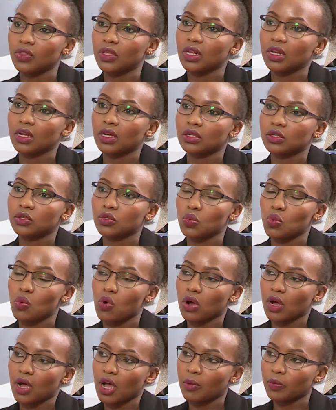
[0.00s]
they learn to
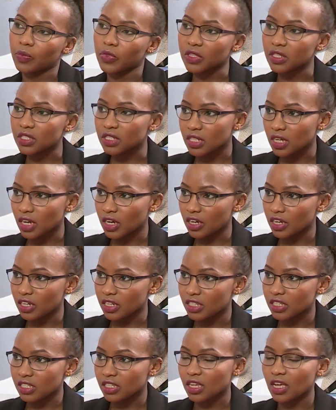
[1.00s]
walk up the
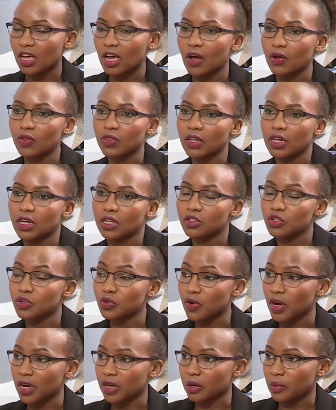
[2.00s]
stairs, how they learn to
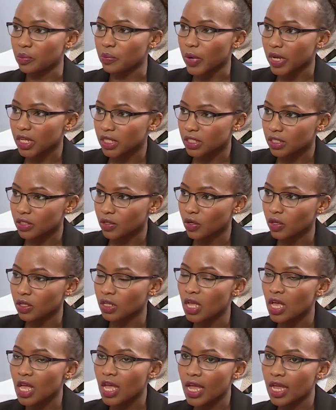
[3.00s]
ride a bicycle,
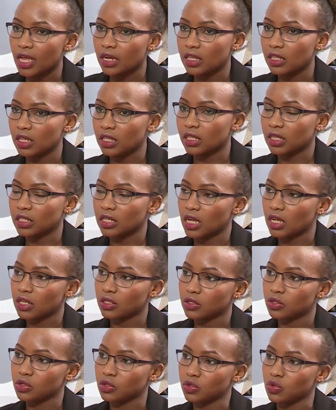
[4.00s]
anything that
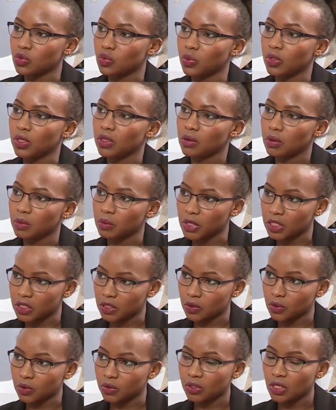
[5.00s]
has to do with
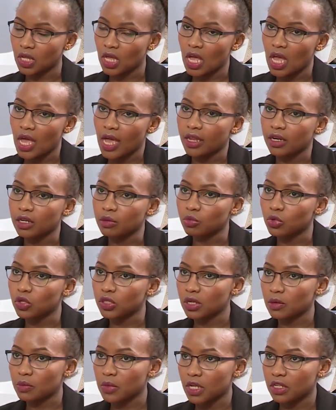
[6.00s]
muscle. And in
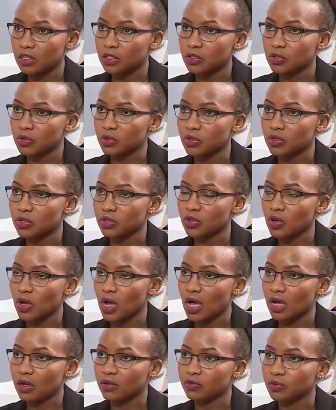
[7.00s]
motor milestones, you
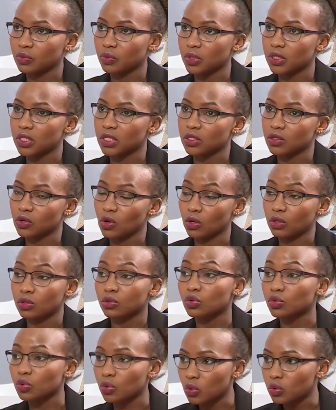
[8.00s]
have what is
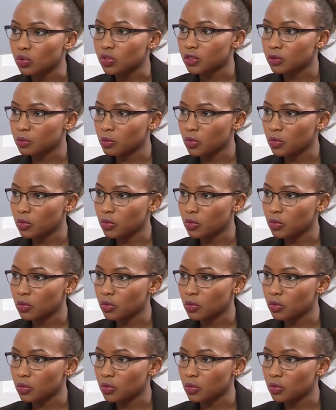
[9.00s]
called gross